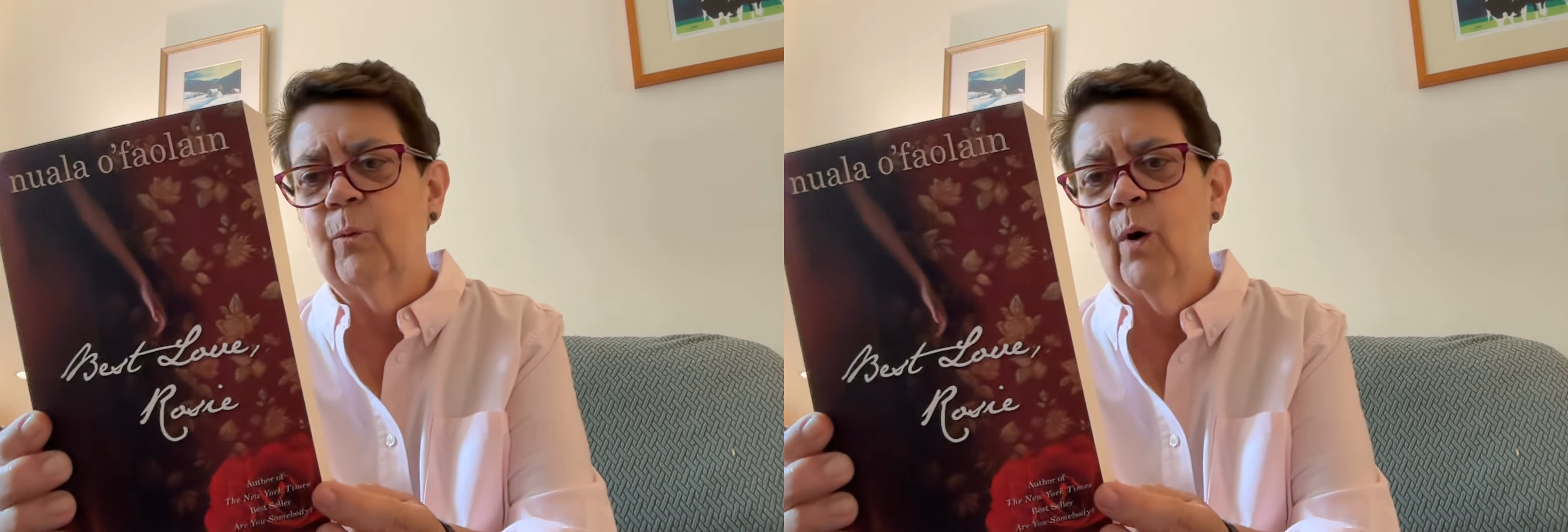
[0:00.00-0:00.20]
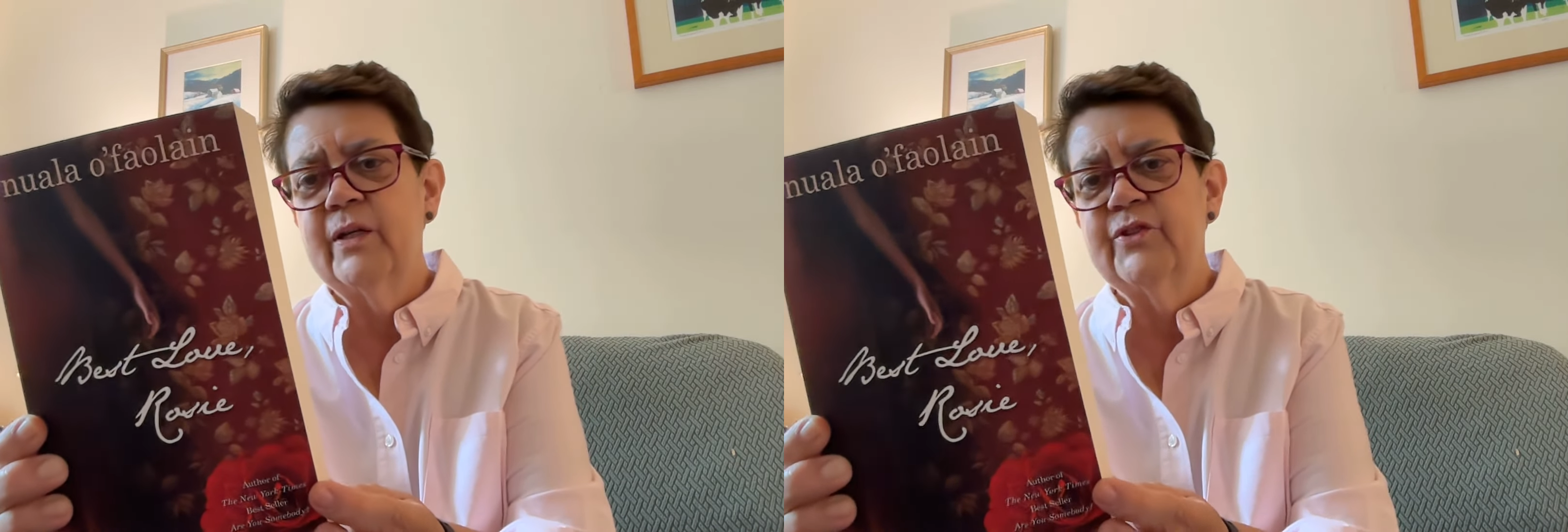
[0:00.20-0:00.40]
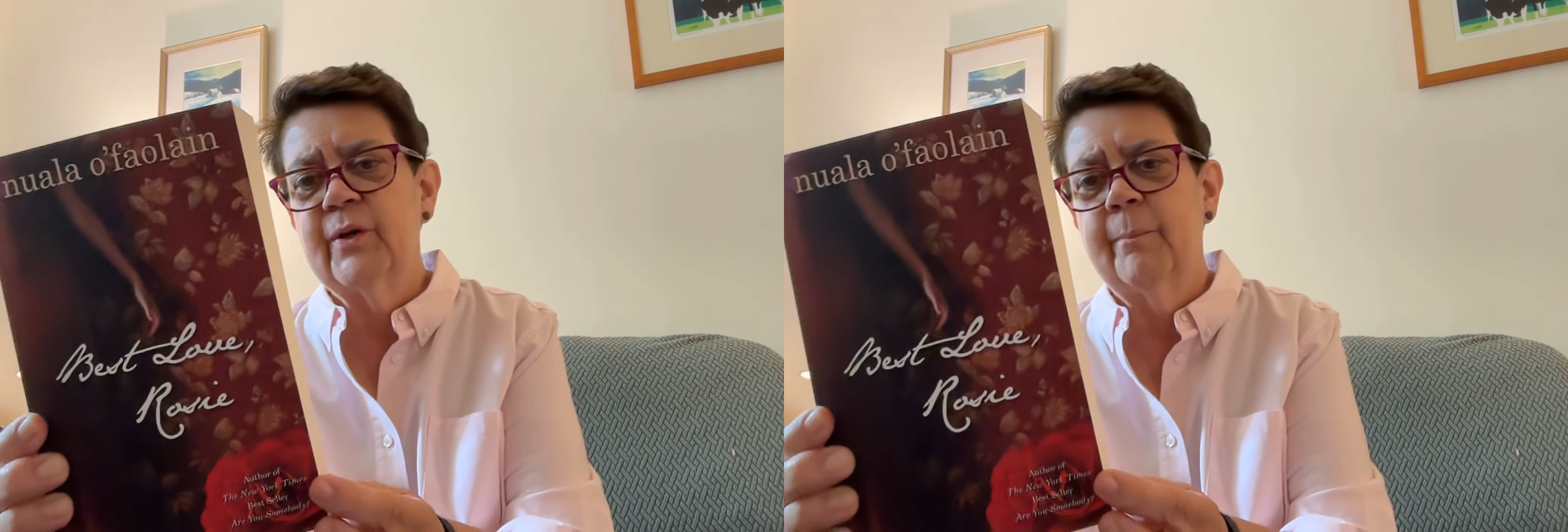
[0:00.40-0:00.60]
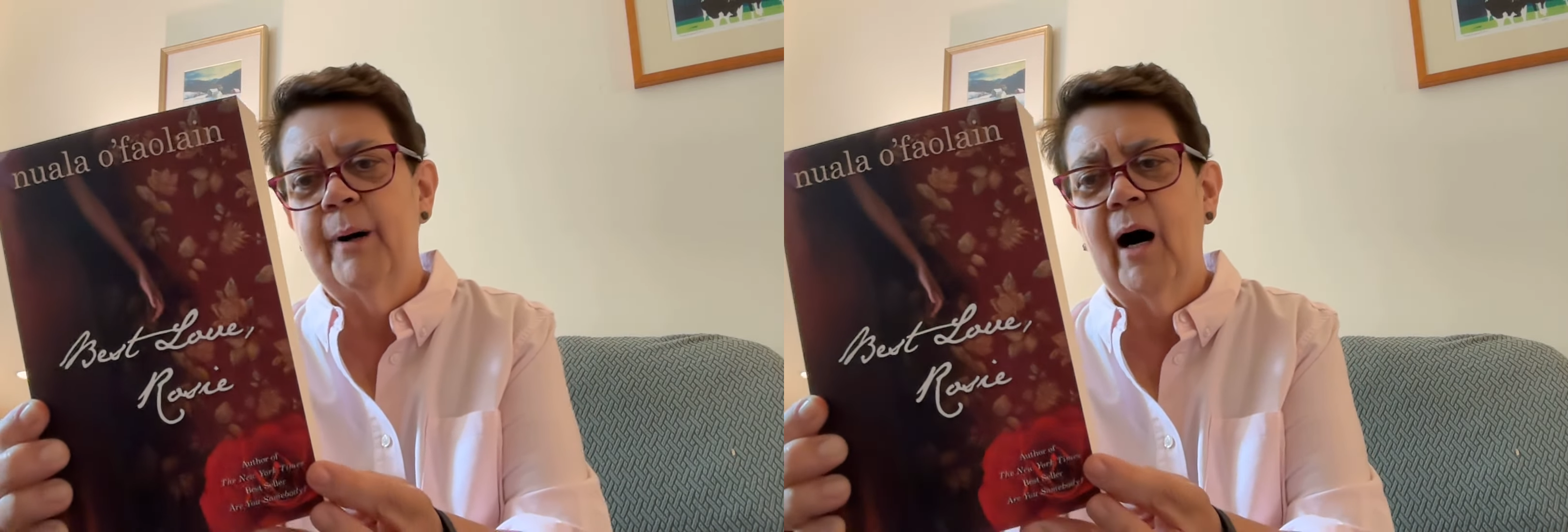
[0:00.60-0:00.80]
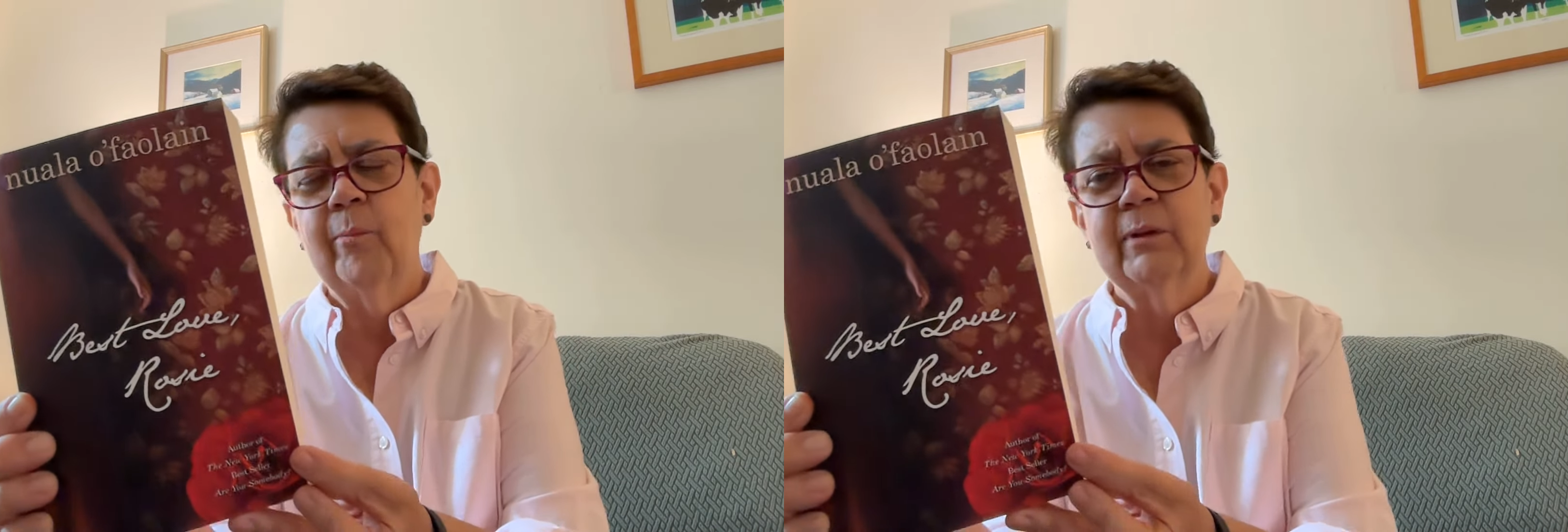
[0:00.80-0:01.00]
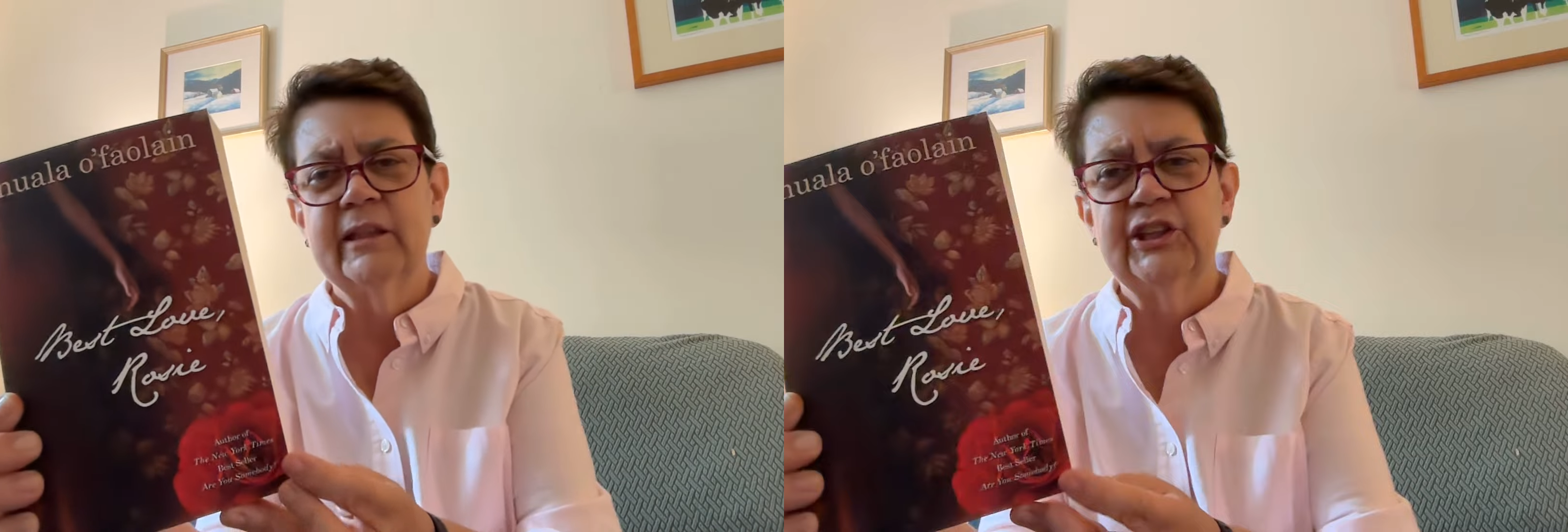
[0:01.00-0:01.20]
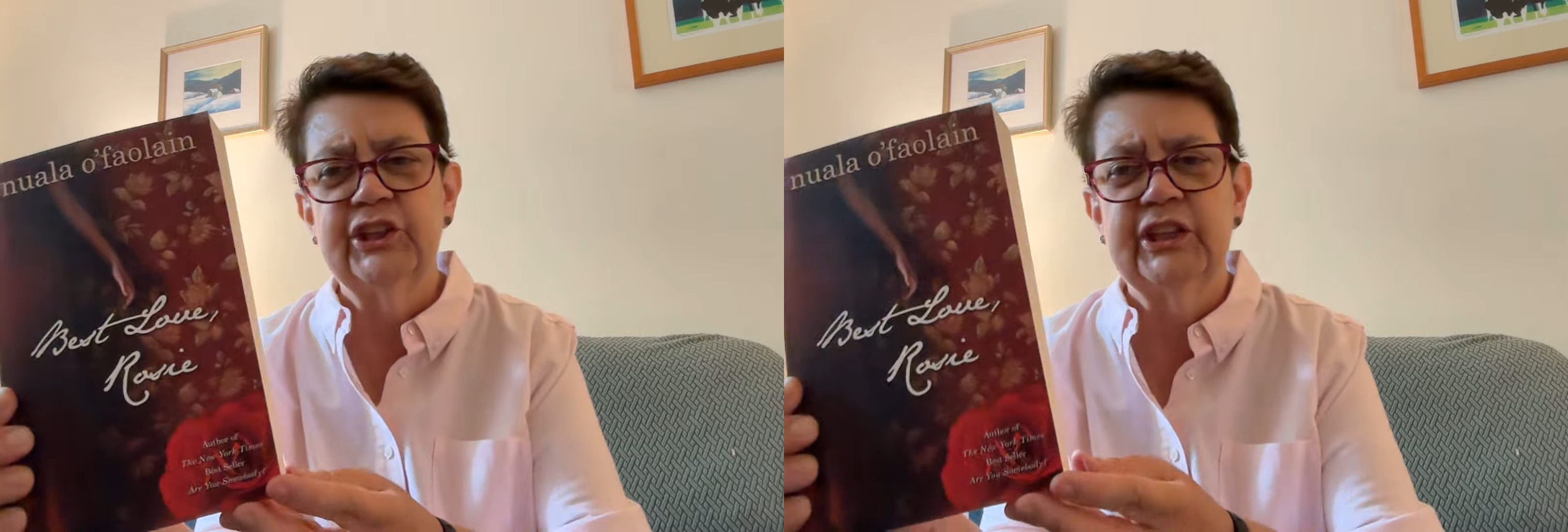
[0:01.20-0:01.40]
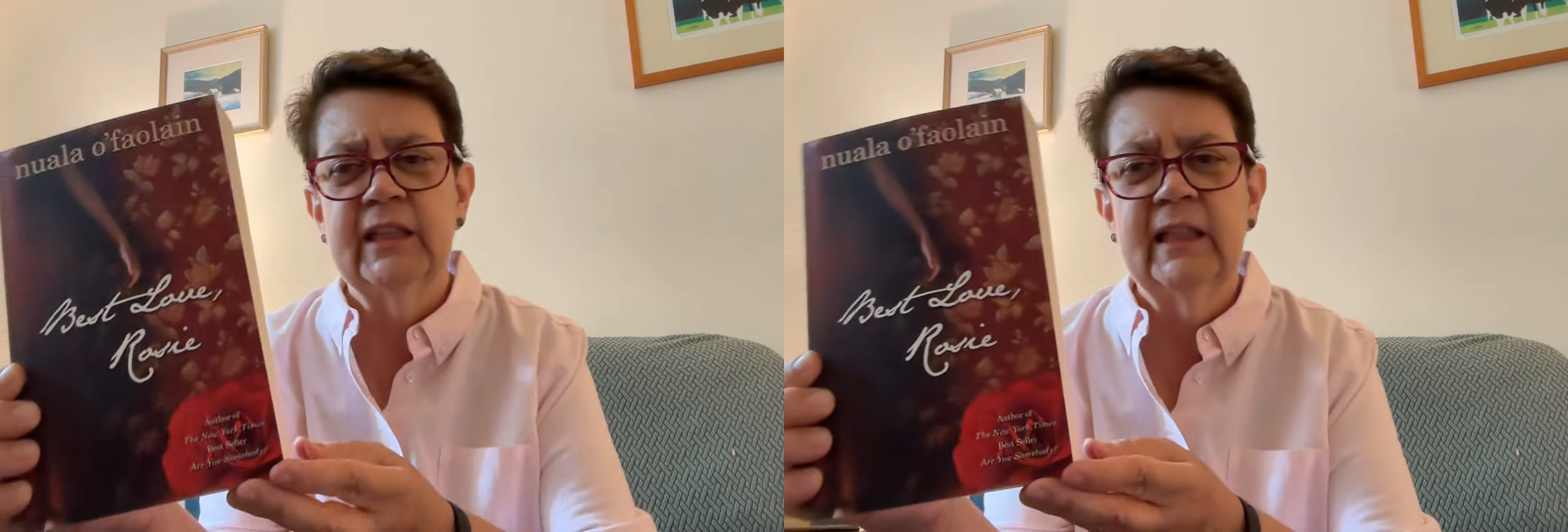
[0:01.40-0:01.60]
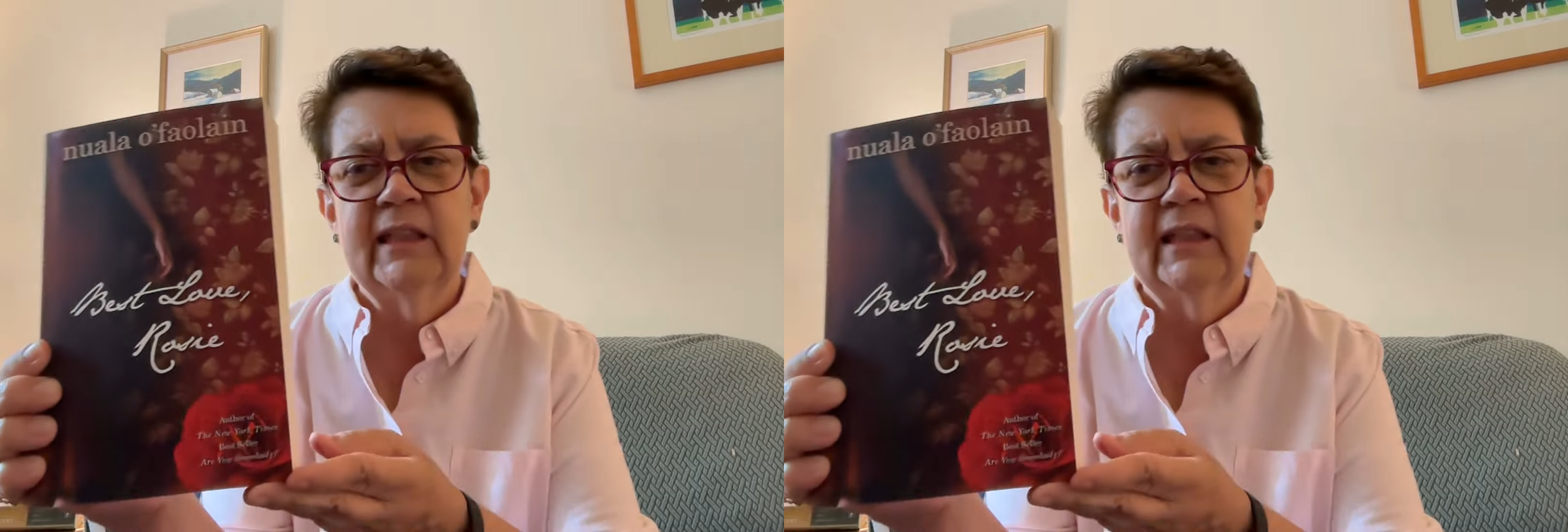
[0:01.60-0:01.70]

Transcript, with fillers: was published